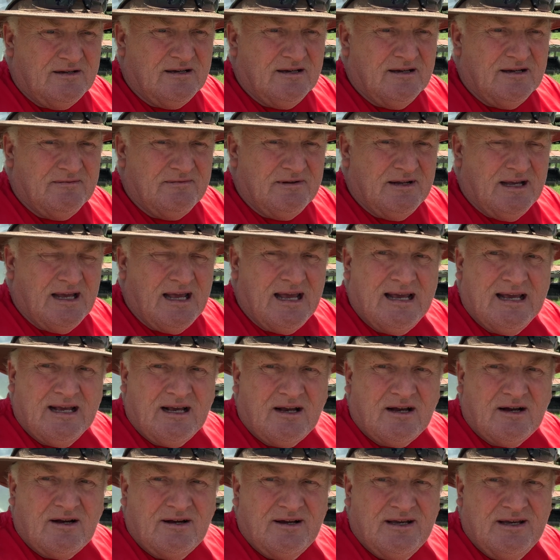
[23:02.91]
up the
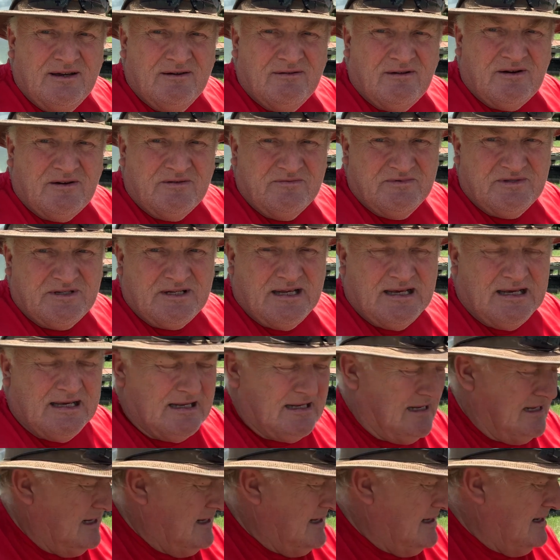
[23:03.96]
Hancock Hill Homestead
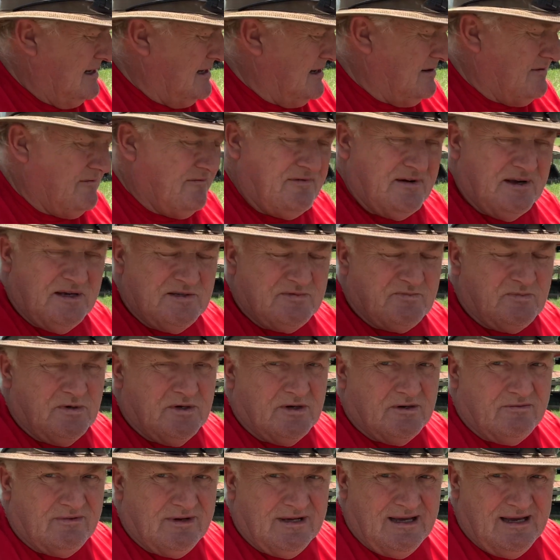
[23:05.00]
on
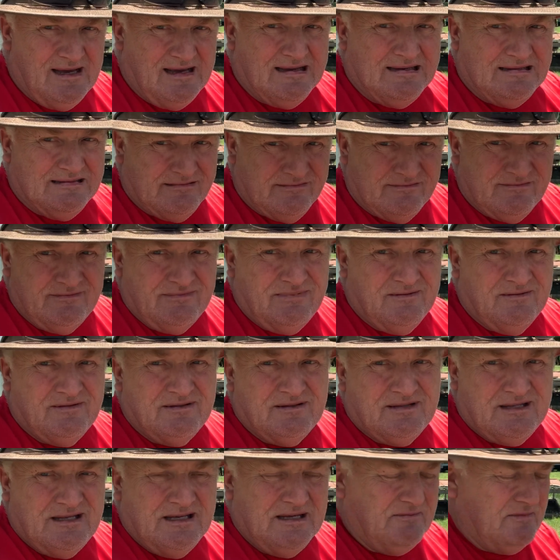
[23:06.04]
Facebook. We got
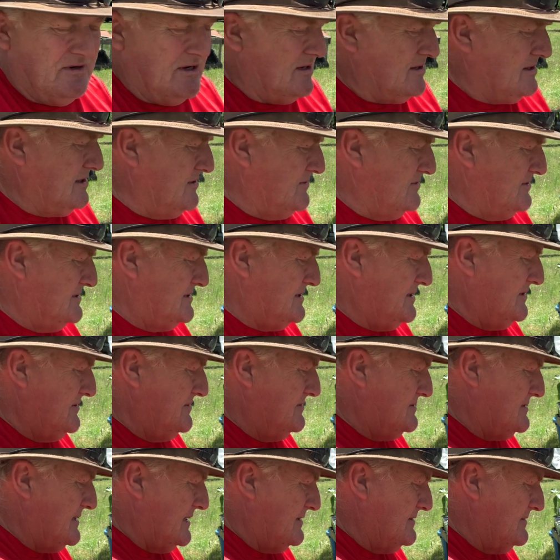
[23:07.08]
them there going too.
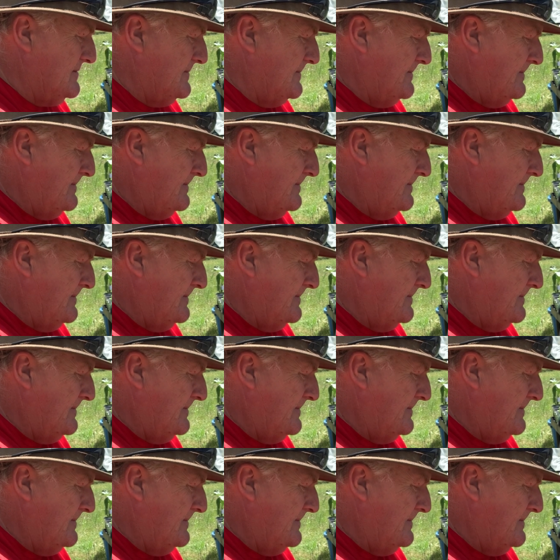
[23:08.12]
So,